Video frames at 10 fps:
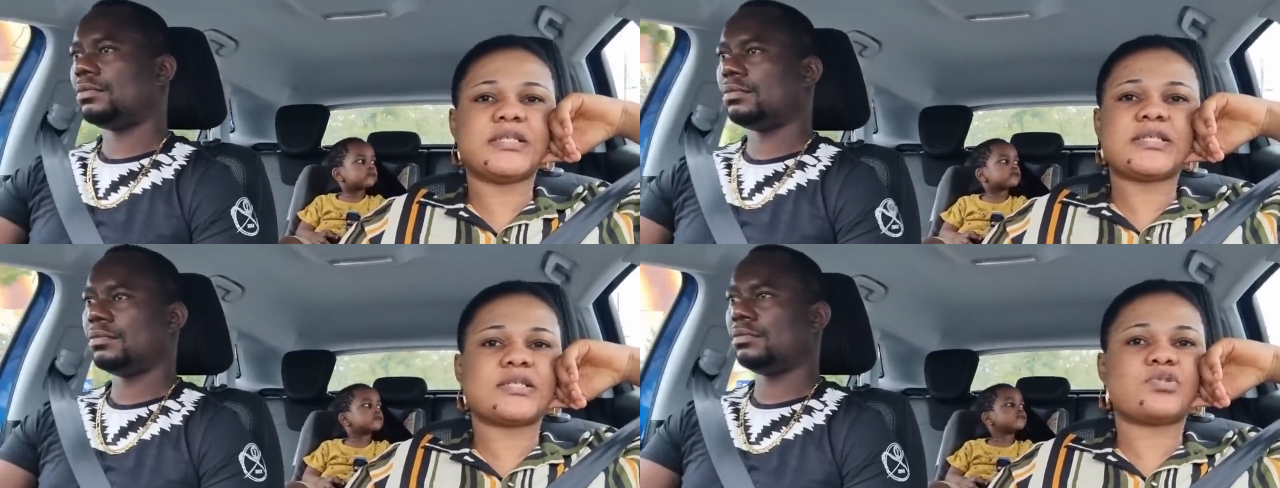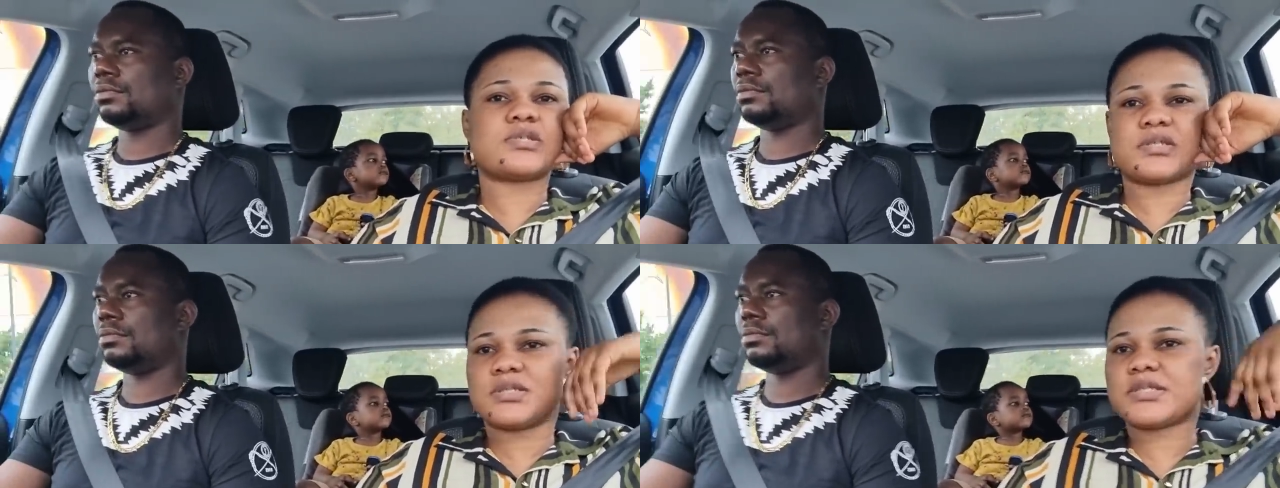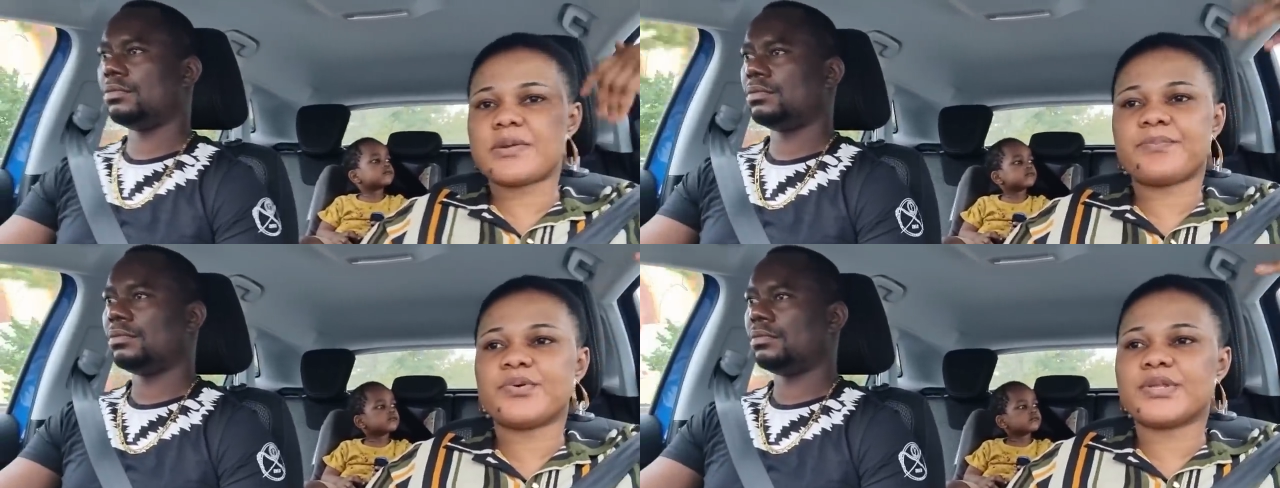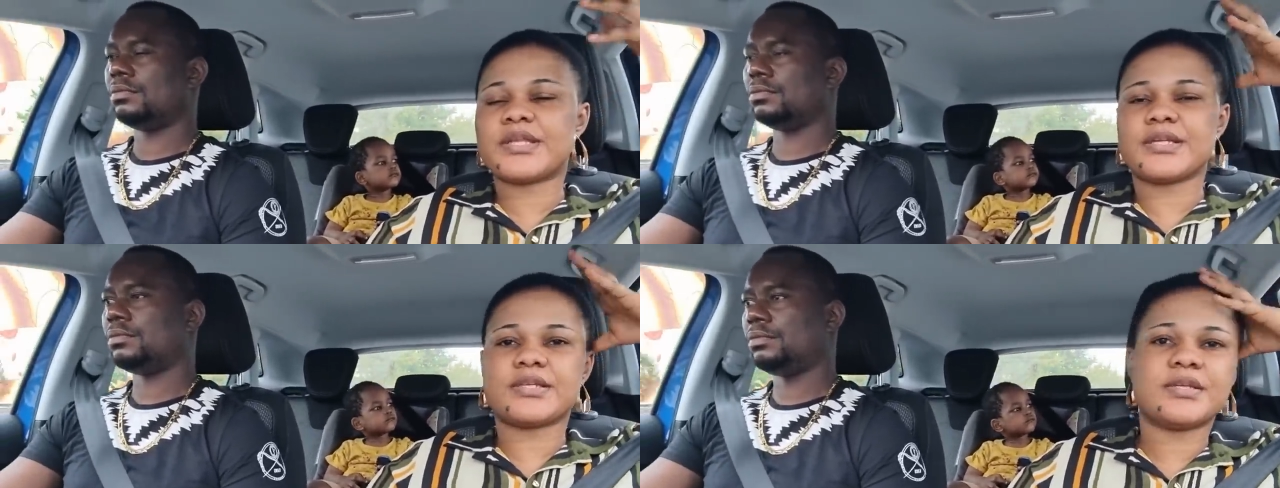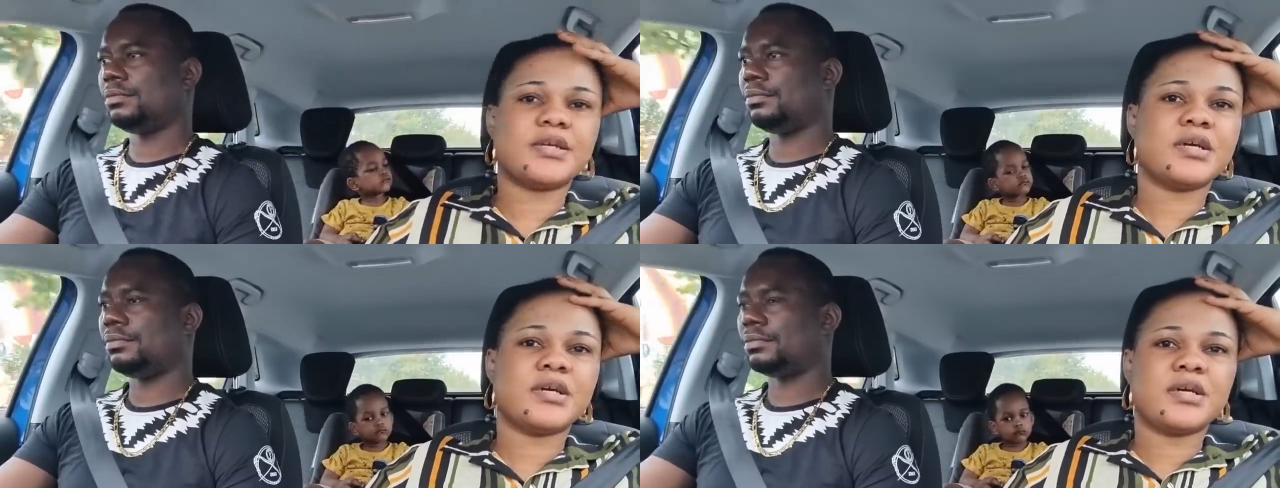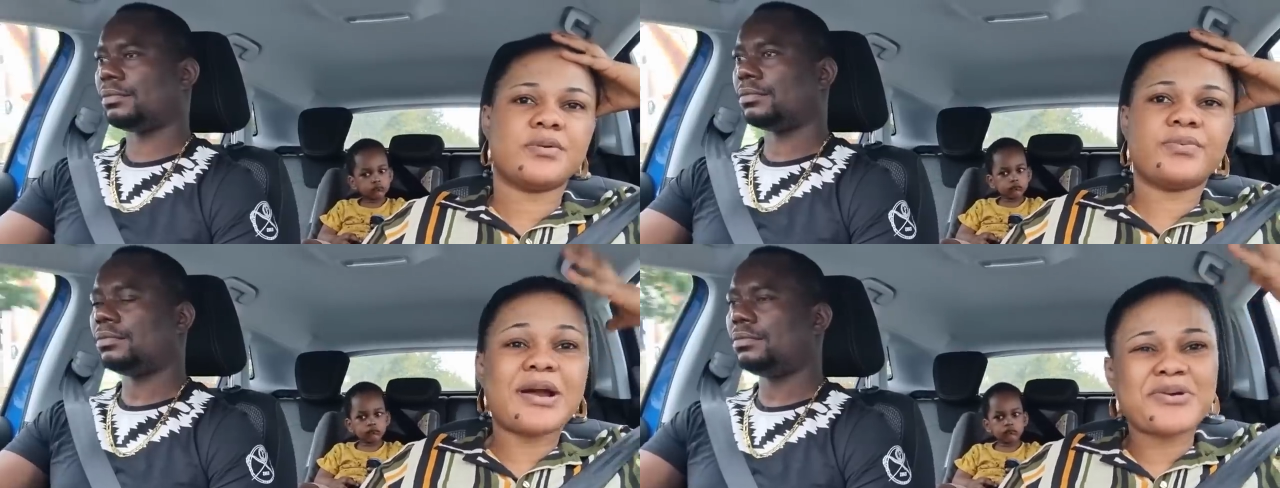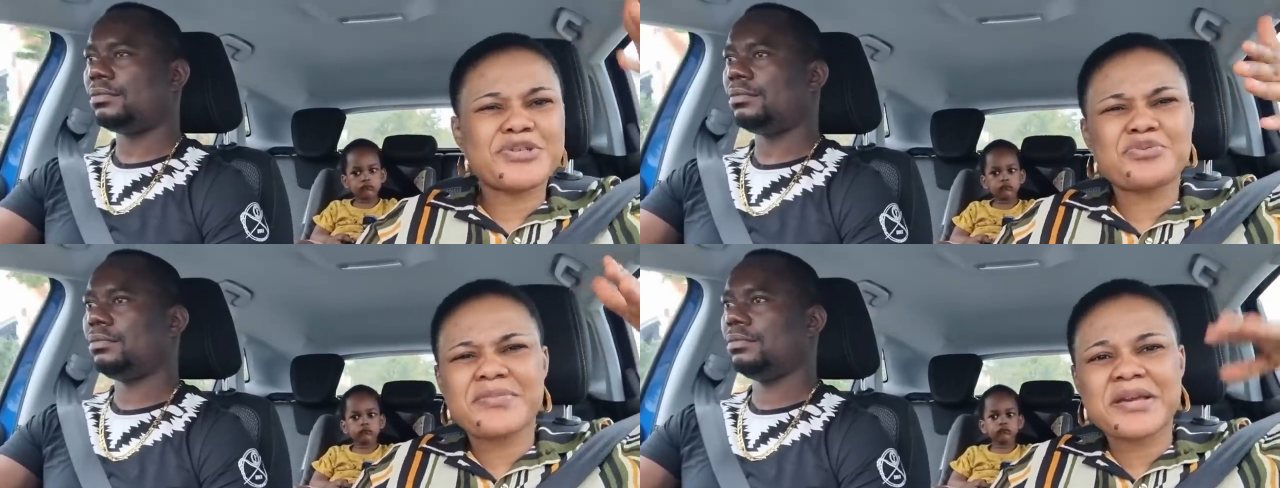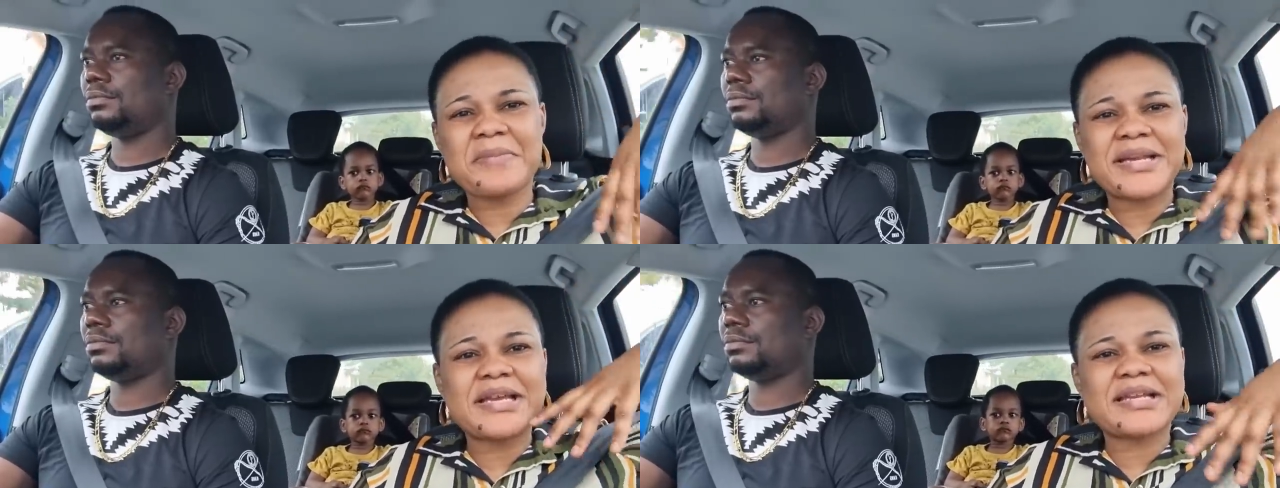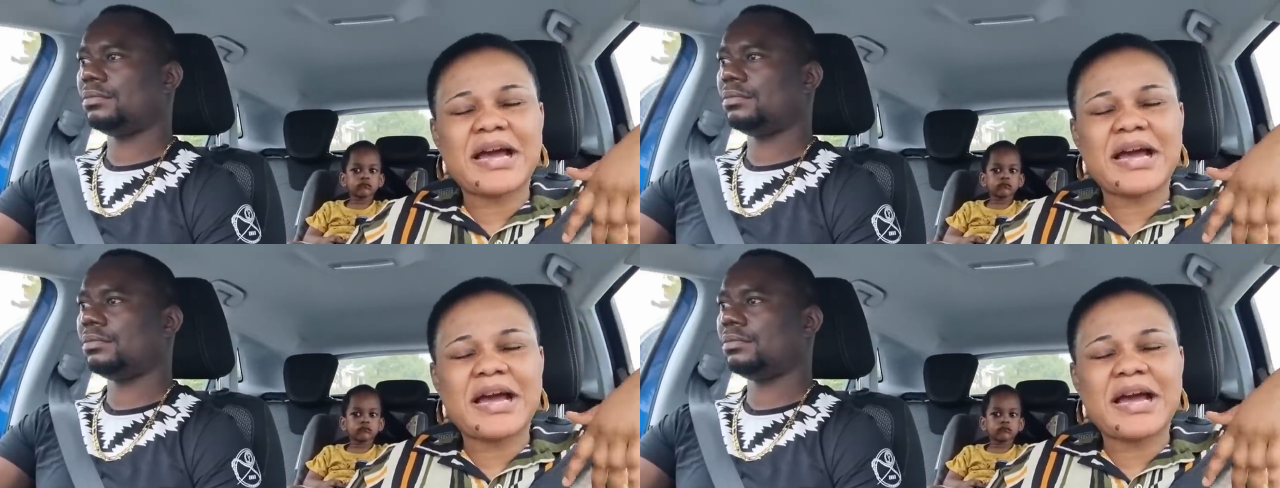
Speaker 1: This is a simple thing. We are going to make money and